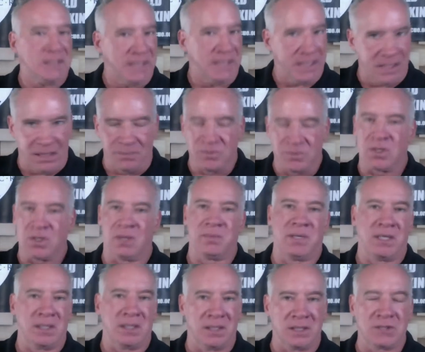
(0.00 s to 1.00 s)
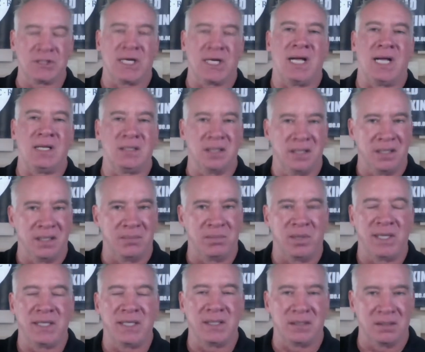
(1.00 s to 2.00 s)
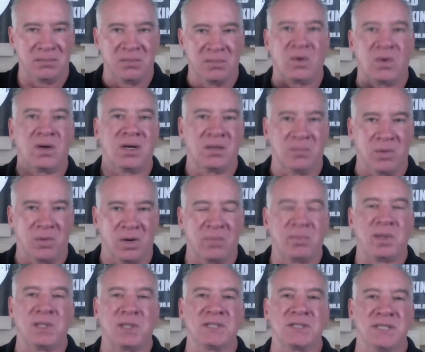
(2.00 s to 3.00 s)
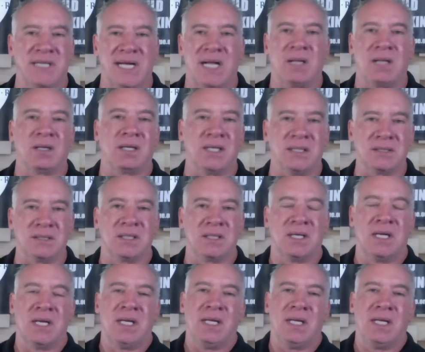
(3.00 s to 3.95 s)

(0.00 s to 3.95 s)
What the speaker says: they keep tormenting the child, and they break into more and more personalities.